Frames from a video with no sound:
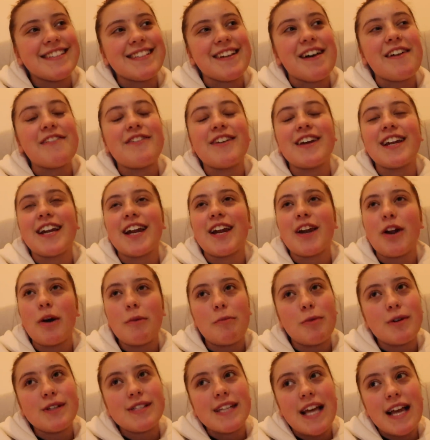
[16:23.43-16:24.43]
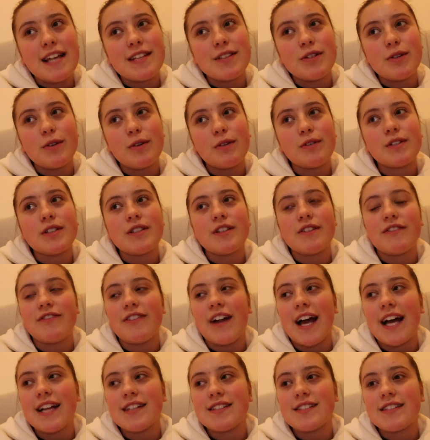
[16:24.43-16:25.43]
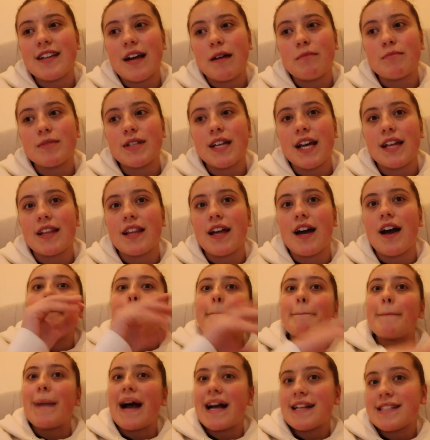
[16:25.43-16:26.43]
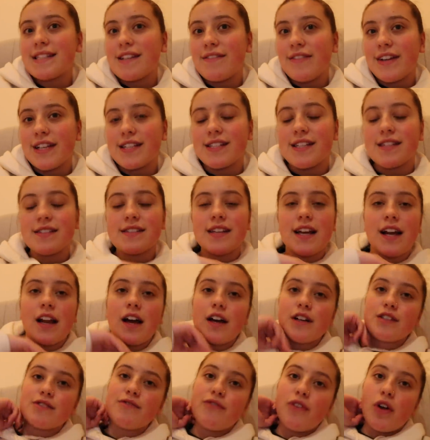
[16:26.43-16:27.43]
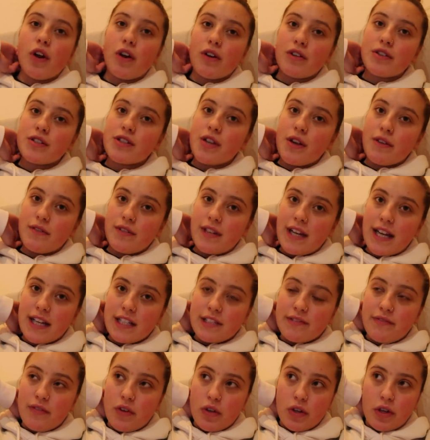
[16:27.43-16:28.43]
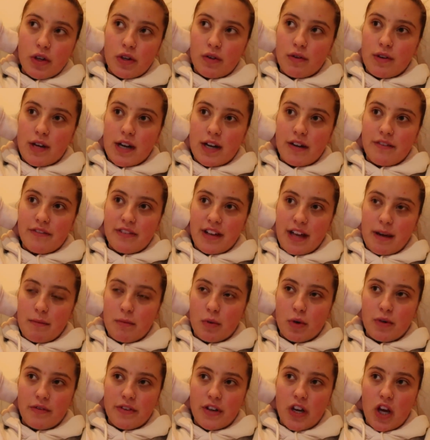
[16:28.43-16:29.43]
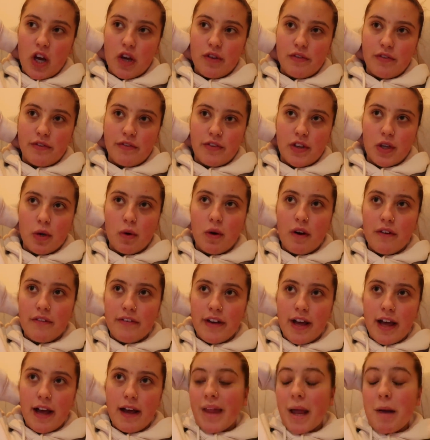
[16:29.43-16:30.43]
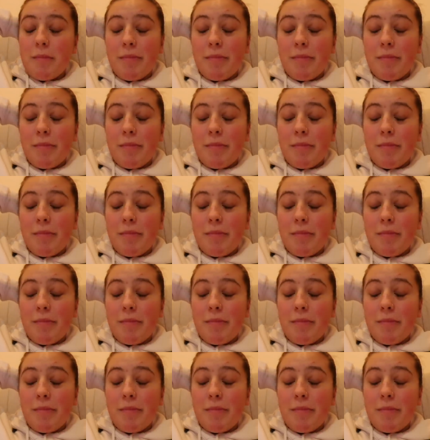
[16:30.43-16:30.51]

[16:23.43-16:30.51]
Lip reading: So I feel a lot more settled. The flats come together massively since I last vlogged. So in the next vlog, you'll kind of get more of an overview of it.